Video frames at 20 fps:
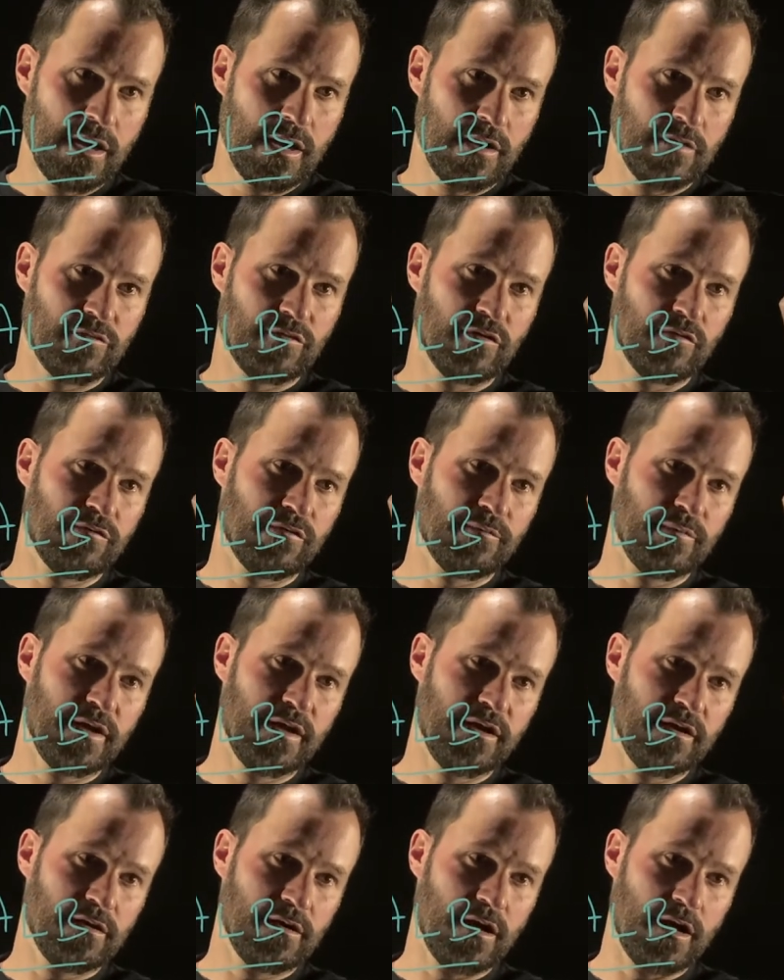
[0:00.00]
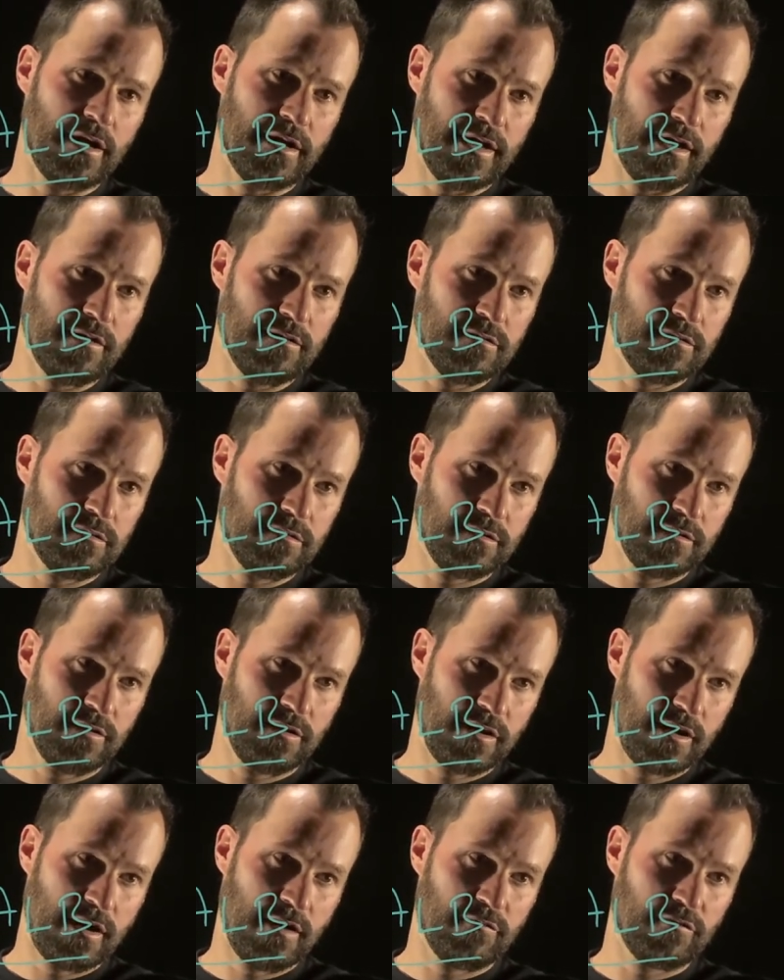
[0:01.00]
And so from here on out,
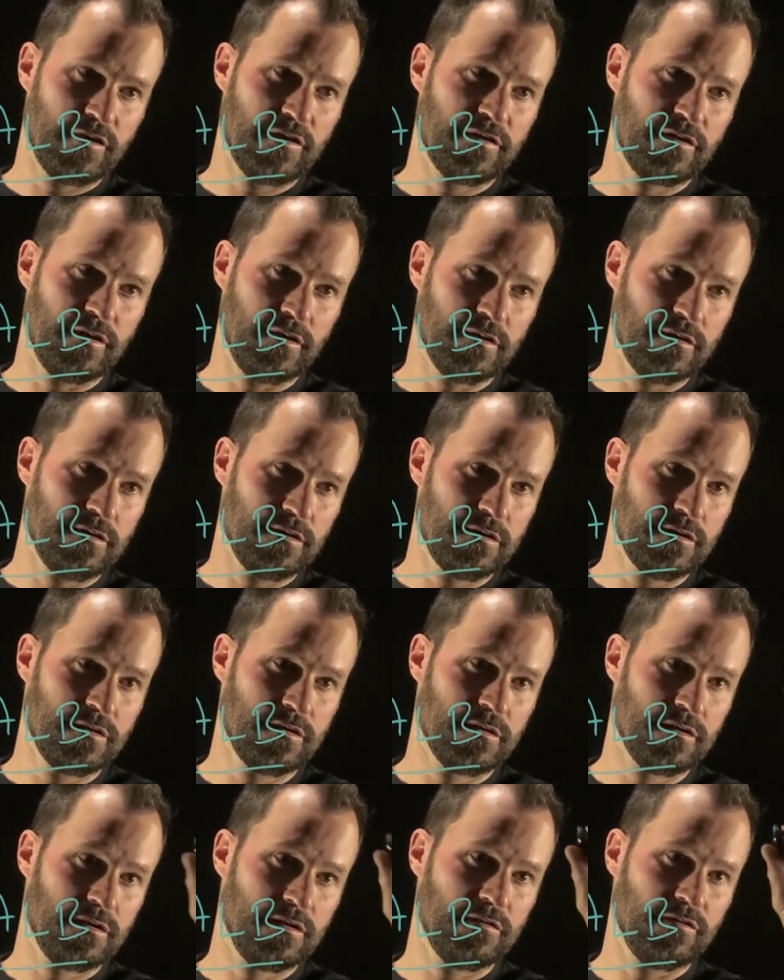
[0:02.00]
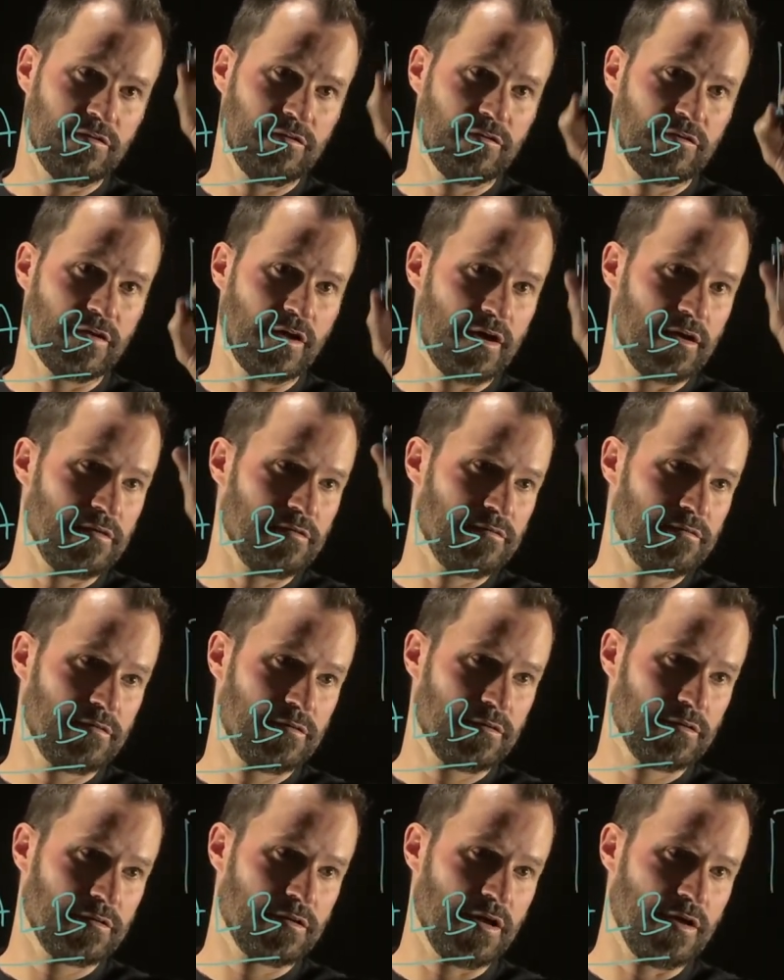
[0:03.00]
everything is inside of
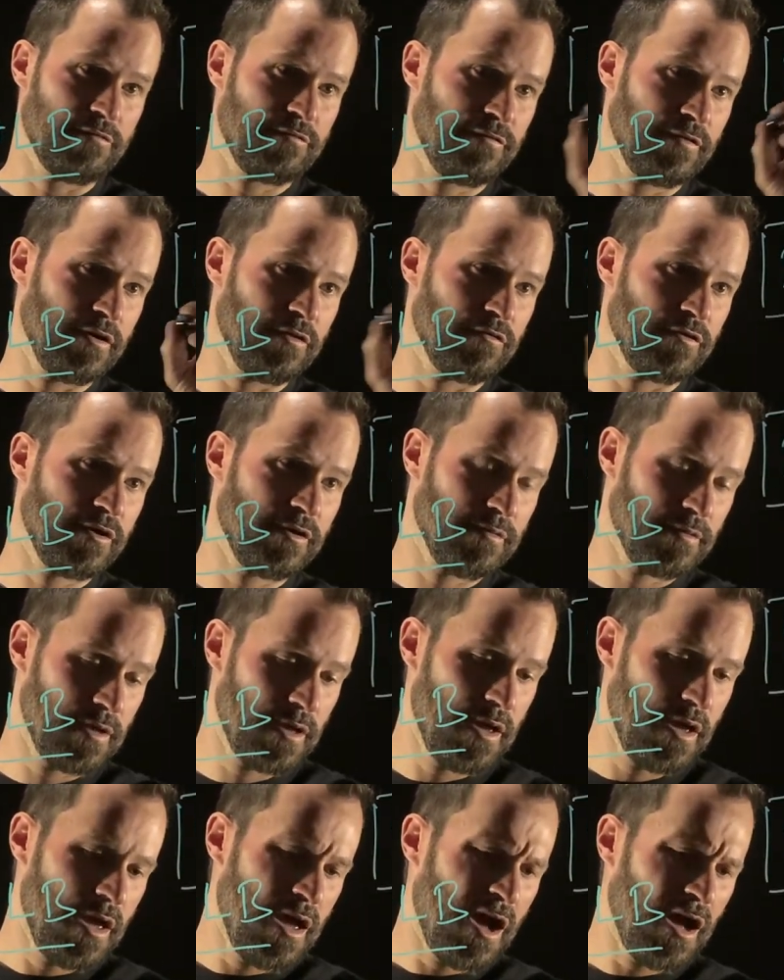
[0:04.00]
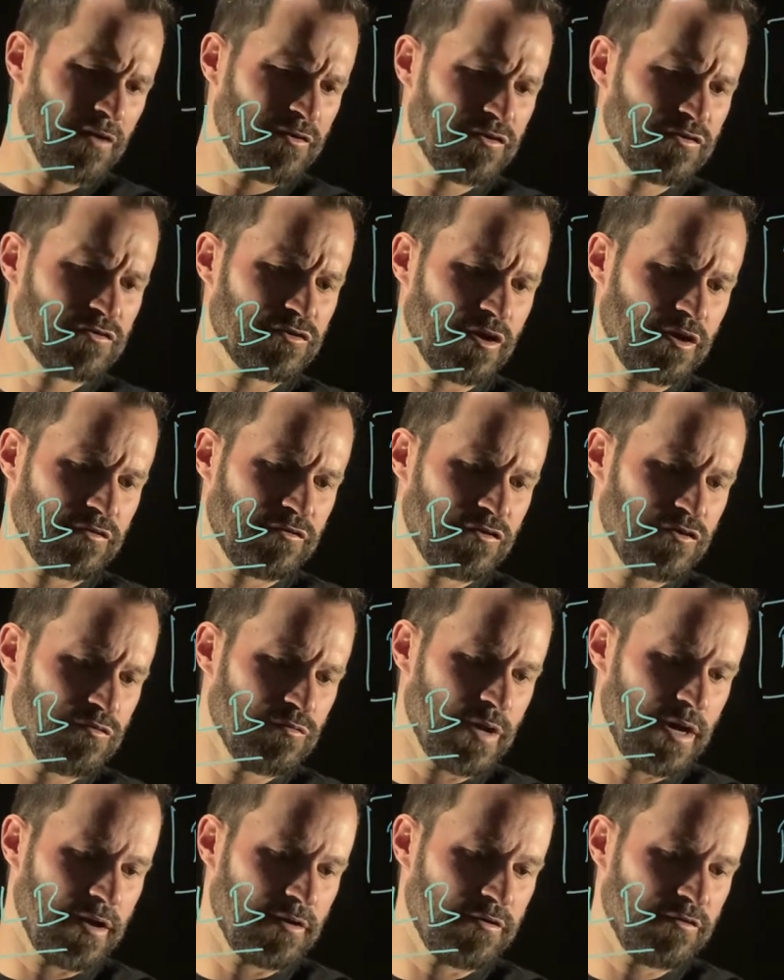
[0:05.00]
Cloud Foundry. I'll just draw two
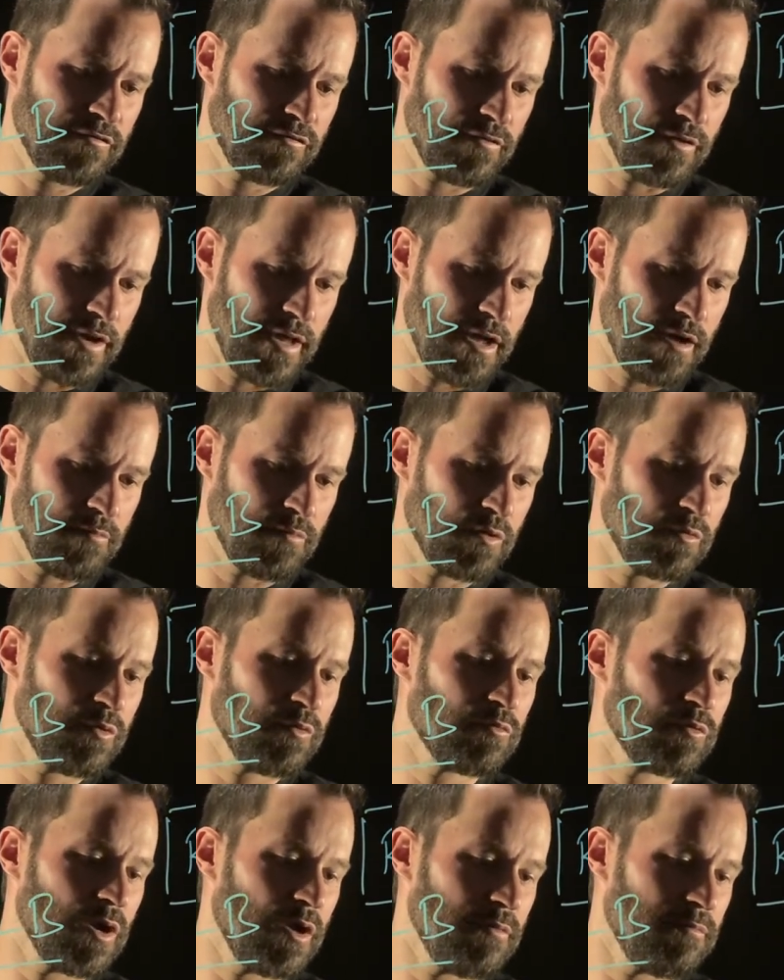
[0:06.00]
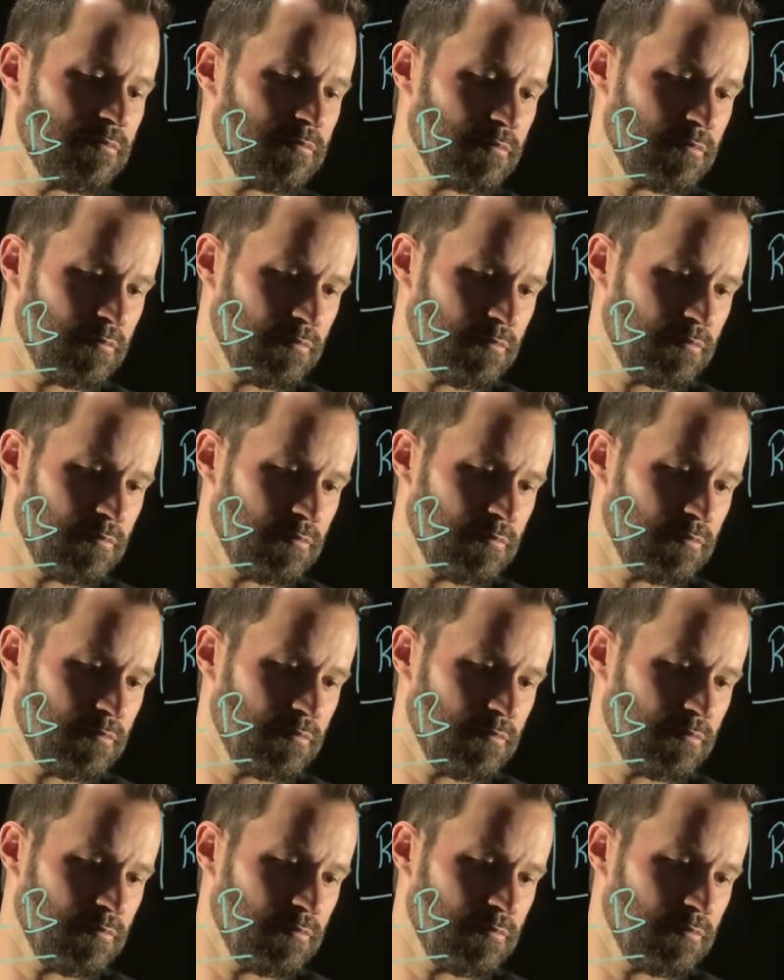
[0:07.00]
routers for now, but we run